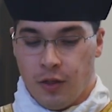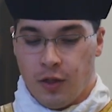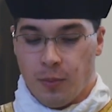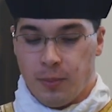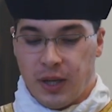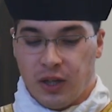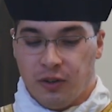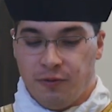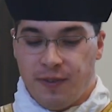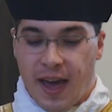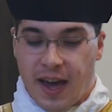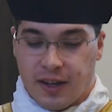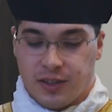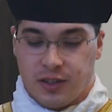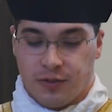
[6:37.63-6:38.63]
The mere
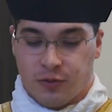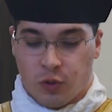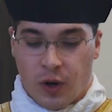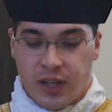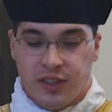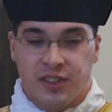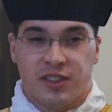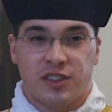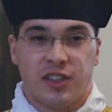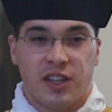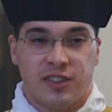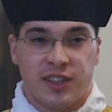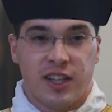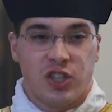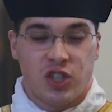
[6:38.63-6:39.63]
facts of Christ's
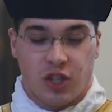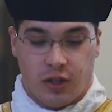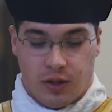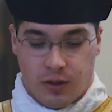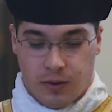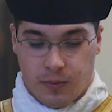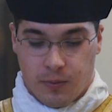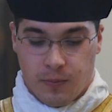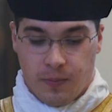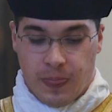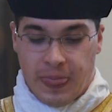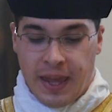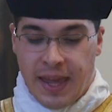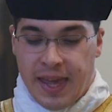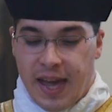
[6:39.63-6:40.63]
ascension
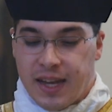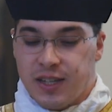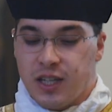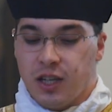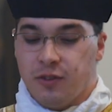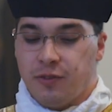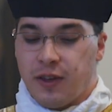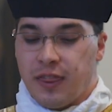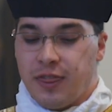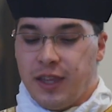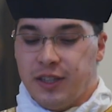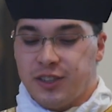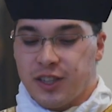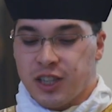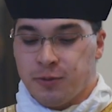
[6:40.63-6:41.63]
and of
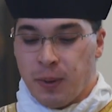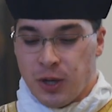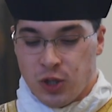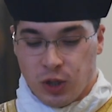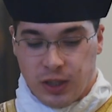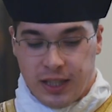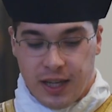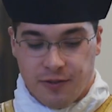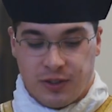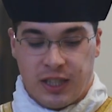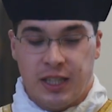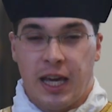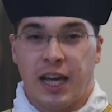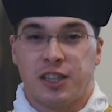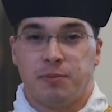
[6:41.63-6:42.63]
this special gift
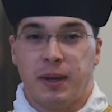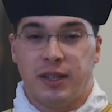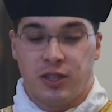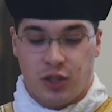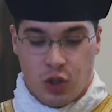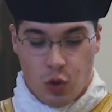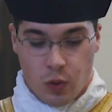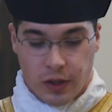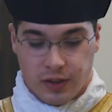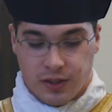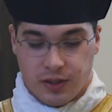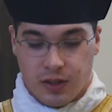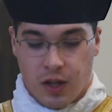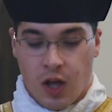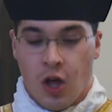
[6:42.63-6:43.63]
he has made to
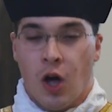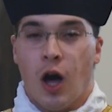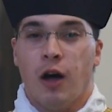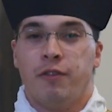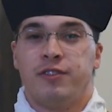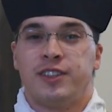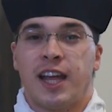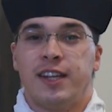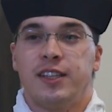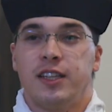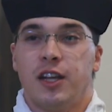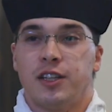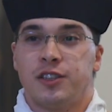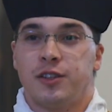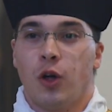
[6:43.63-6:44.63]
us, of
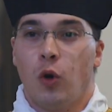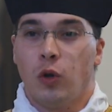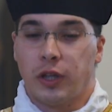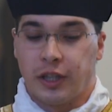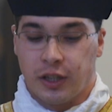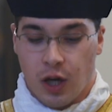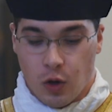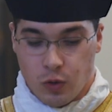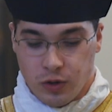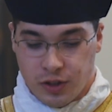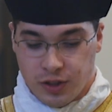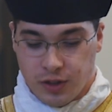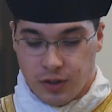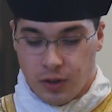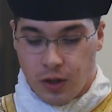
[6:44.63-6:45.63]
sending us the Holy
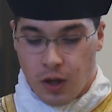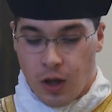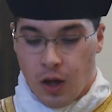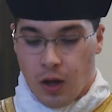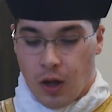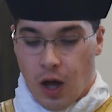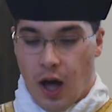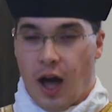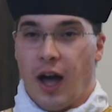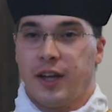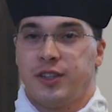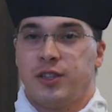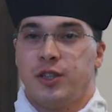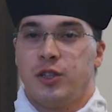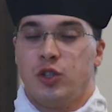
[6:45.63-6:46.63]
Ghost,
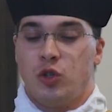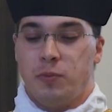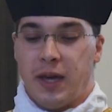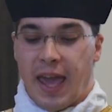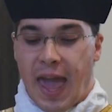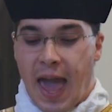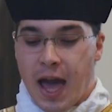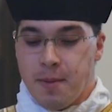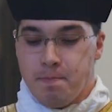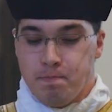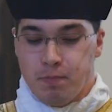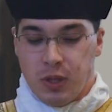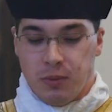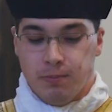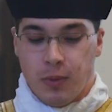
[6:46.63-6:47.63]
ought to be
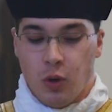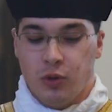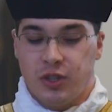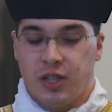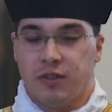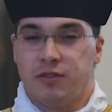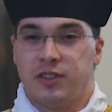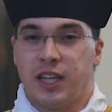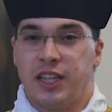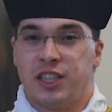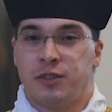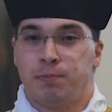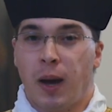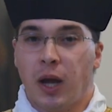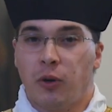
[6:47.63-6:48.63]
ample motives
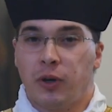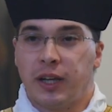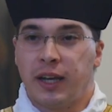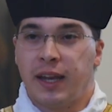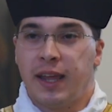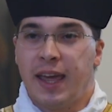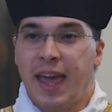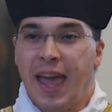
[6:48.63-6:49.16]
inspiring